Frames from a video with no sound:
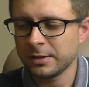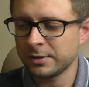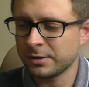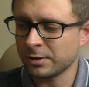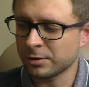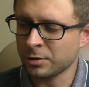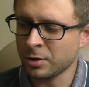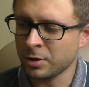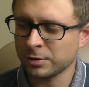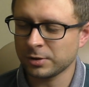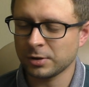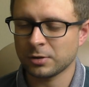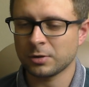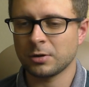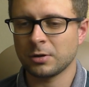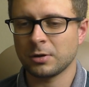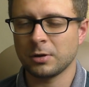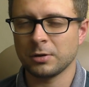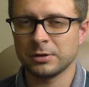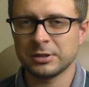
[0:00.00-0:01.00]
The rotor
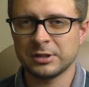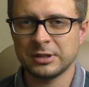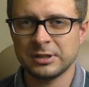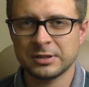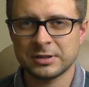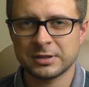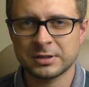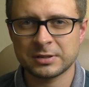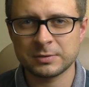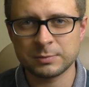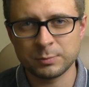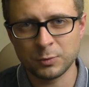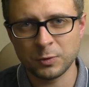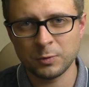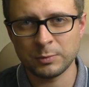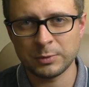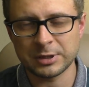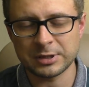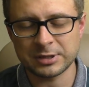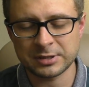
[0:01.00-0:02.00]
on these
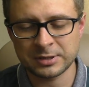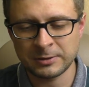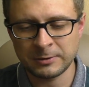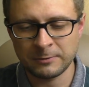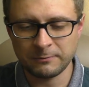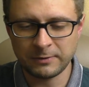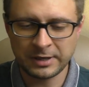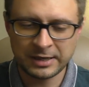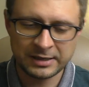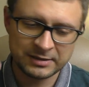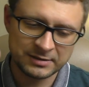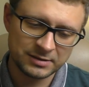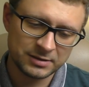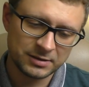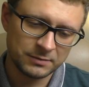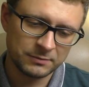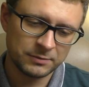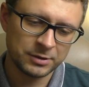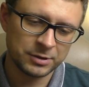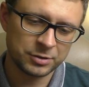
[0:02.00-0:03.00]
movements winds
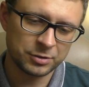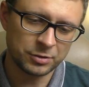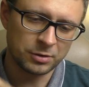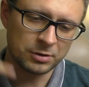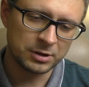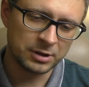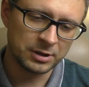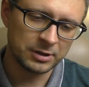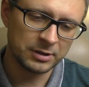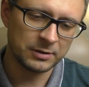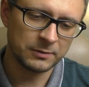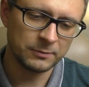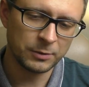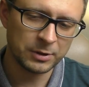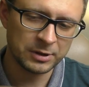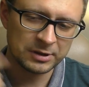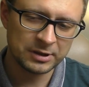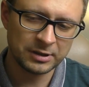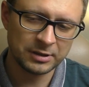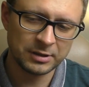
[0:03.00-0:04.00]
the watch only in
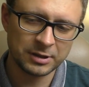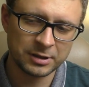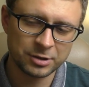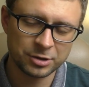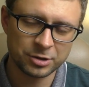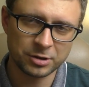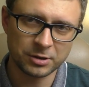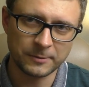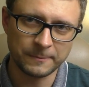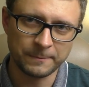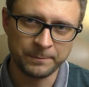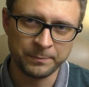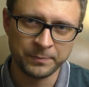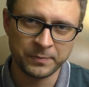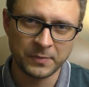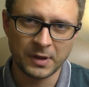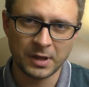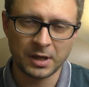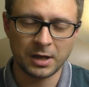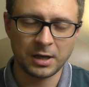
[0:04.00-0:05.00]
one direction
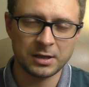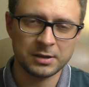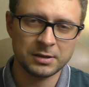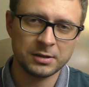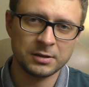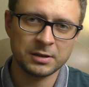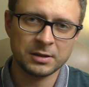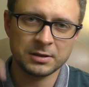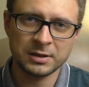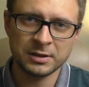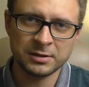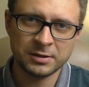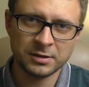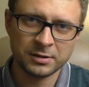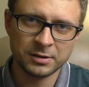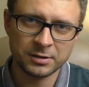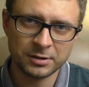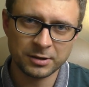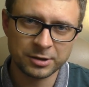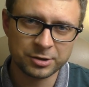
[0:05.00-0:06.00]
and in another
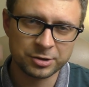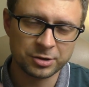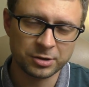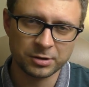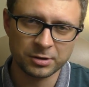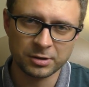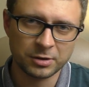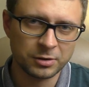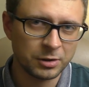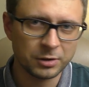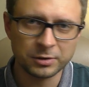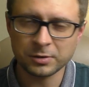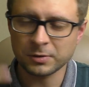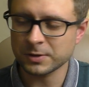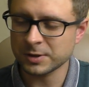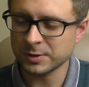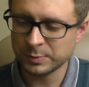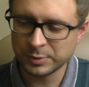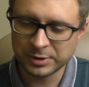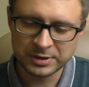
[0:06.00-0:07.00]
direction the
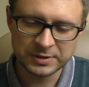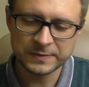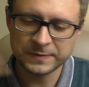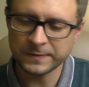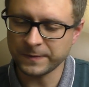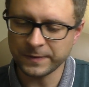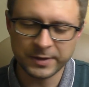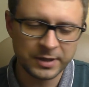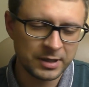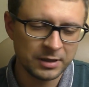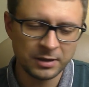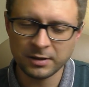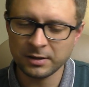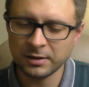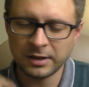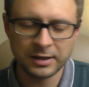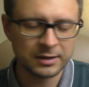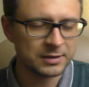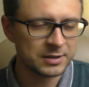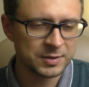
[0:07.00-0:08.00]
rotor spins freely
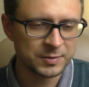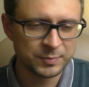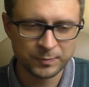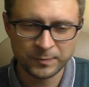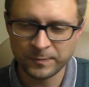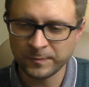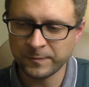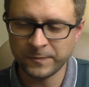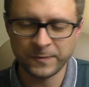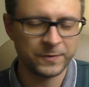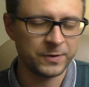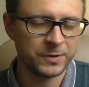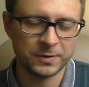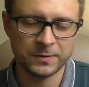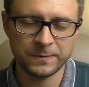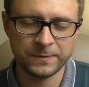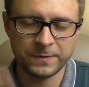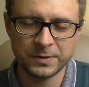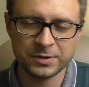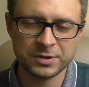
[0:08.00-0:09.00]
like a
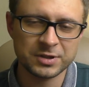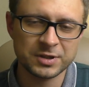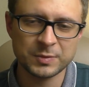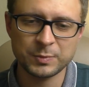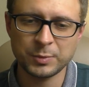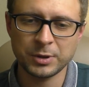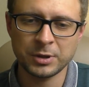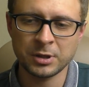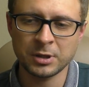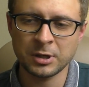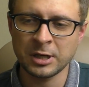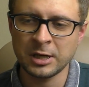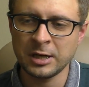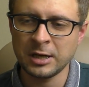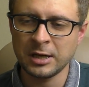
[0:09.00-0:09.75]
fidget spinner